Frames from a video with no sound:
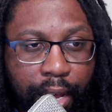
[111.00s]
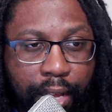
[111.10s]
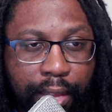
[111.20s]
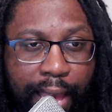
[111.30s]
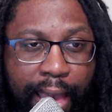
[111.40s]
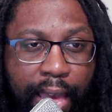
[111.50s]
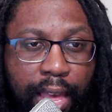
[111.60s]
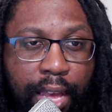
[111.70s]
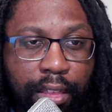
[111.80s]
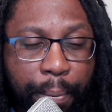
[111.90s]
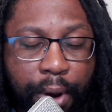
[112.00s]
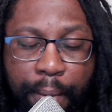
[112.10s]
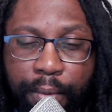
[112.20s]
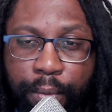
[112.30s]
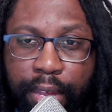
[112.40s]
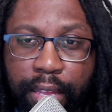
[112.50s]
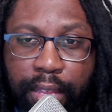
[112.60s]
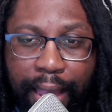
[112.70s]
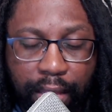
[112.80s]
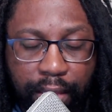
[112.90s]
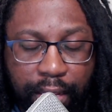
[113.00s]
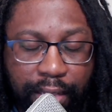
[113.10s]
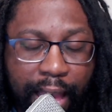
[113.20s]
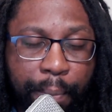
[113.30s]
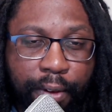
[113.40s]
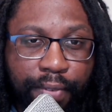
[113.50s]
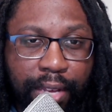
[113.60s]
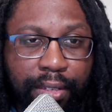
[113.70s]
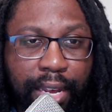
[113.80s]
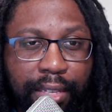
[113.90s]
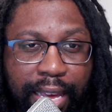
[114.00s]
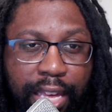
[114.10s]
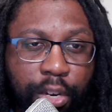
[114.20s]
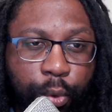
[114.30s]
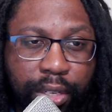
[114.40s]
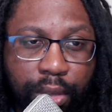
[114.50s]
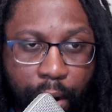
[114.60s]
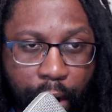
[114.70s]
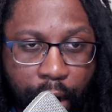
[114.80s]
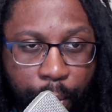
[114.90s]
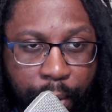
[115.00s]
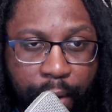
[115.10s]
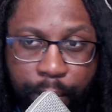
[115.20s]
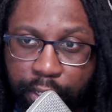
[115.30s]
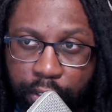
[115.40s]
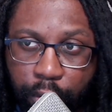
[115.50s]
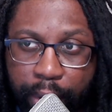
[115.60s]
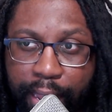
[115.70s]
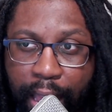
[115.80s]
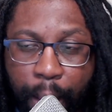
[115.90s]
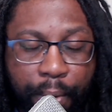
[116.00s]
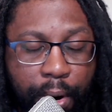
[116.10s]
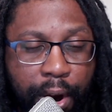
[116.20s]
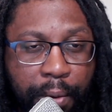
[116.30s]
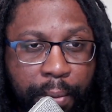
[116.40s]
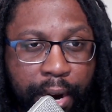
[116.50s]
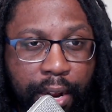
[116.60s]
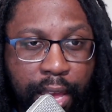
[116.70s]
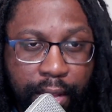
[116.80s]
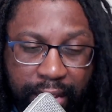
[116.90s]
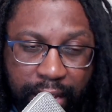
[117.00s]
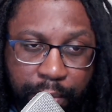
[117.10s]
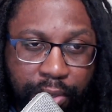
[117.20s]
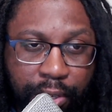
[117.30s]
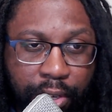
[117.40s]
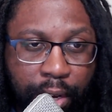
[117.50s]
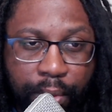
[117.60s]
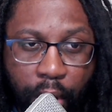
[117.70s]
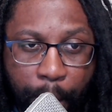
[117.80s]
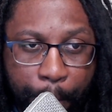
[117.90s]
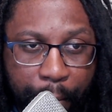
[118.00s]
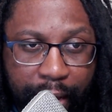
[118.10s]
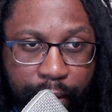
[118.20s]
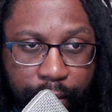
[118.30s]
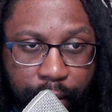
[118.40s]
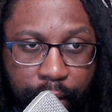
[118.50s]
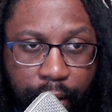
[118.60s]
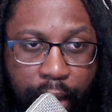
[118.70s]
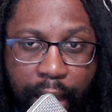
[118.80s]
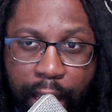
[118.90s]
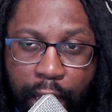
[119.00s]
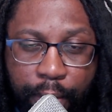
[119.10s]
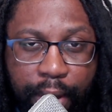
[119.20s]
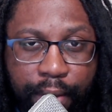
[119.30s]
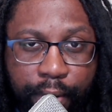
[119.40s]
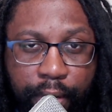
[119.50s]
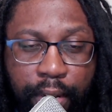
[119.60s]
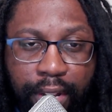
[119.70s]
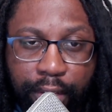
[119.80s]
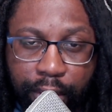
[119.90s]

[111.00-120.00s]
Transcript: that the problem with this Apple thing is that they increased the hardware, which is great. Apple hardware, the M series chips are amazing. However, the